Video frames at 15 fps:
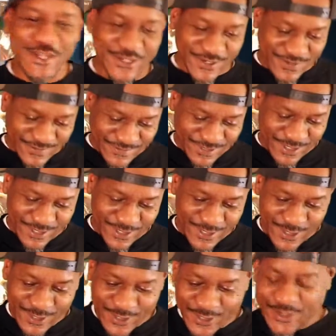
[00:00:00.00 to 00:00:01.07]
You know what I'm saying?
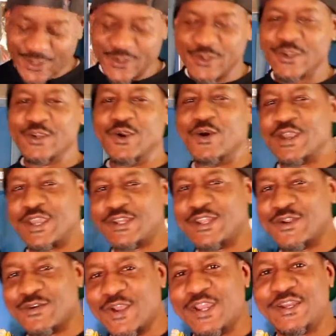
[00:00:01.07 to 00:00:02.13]
You can go ahead
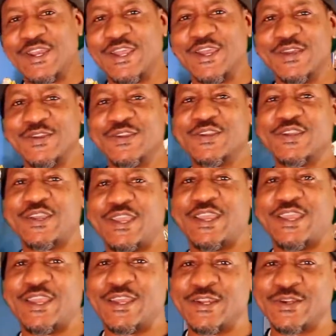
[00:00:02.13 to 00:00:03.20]
there right now
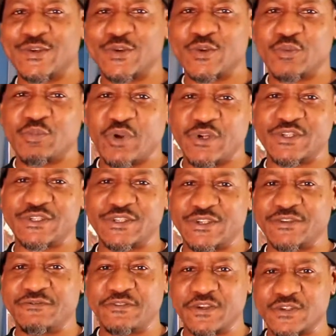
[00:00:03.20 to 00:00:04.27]
and purchase
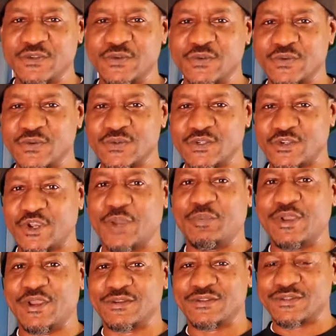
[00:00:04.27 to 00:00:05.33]
an official Trap
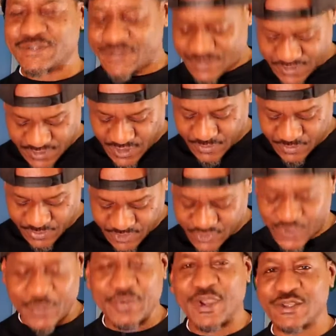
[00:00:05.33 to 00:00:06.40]
House, Comic Book
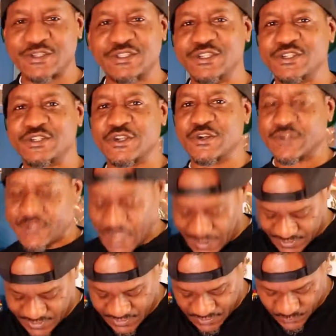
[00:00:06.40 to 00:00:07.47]
Trap House t-shirt.
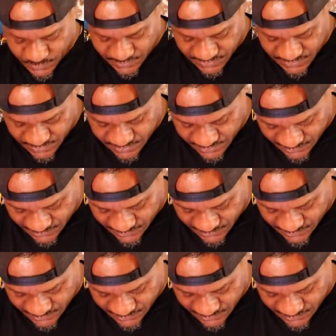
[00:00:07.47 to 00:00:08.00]
Not this one, this is